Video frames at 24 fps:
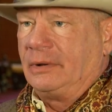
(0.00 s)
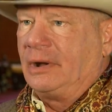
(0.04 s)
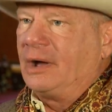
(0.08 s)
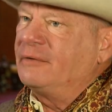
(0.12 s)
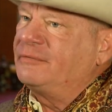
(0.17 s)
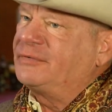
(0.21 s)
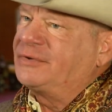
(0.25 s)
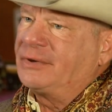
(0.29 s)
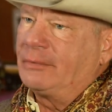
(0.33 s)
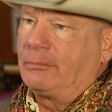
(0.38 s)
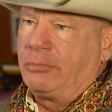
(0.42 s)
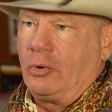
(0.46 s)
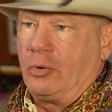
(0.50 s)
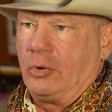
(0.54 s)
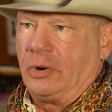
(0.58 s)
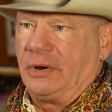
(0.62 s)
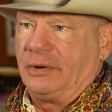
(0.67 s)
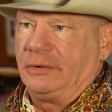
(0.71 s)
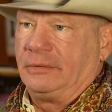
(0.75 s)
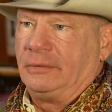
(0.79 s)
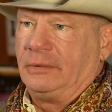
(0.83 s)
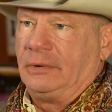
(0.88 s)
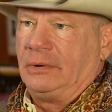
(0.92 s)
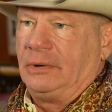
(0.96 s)
of
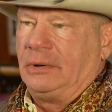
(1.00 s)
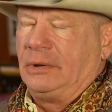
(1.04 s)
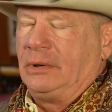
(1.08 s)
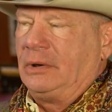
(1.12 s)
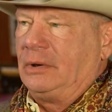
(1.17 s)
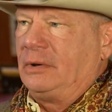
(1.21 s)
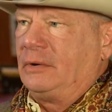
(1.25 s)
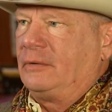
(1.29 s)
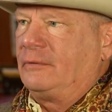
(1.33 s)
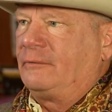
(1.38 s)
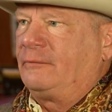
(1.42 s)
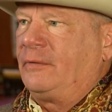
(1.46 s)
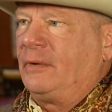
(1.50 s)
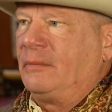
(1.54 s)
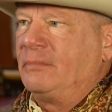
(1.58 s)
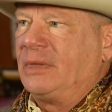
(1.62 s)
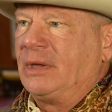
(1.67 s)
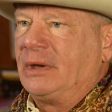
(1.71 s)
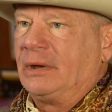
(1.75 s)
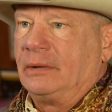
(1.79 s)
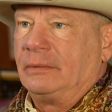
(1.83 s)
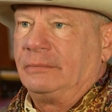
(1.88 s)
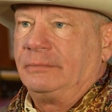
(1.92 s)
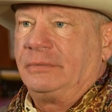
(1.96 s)
support from
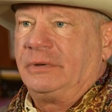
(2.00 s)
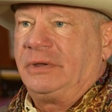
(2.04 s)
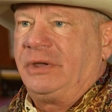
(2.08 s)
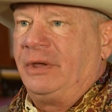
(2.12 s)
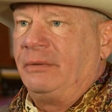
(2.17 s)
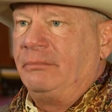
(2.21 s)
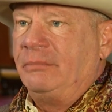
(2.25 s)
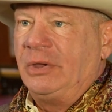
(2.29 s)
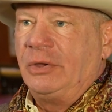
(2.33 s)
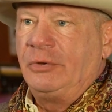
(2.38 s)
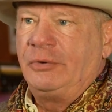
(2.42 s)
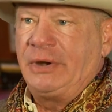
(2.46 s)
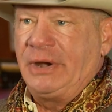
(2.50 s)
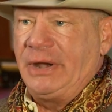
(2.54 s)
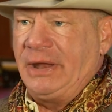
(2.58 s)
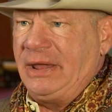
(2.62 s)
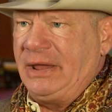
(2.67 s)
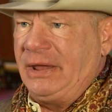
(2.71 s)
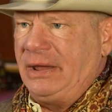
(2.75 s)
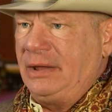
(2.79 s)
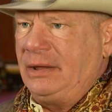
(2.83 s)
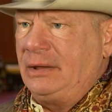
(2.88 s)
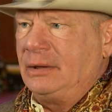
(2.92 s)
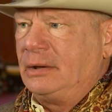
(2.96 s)
the
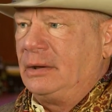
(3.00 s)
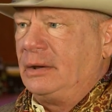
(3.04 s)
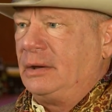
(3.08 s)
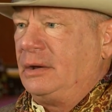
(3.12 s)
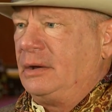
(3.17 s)
community,